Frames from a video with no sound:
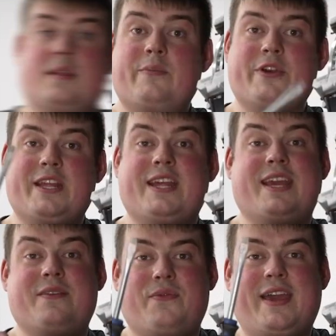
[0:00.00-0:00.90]
Then we're going to get
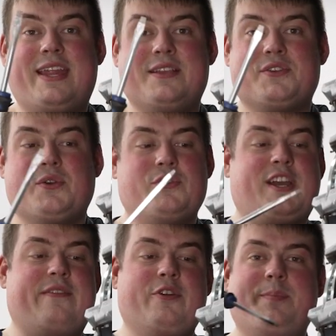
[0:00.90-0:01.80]
a flathead
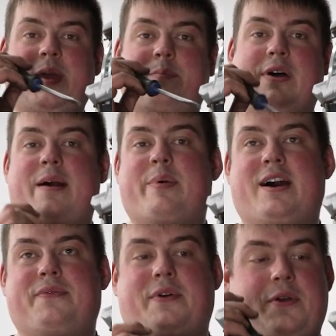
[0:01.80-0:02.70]
screwdriver and pop
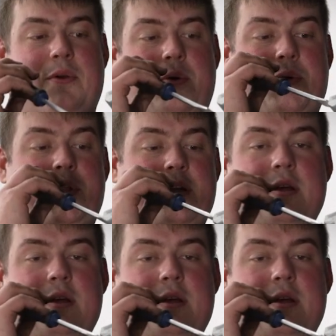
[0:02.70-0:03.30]
off our old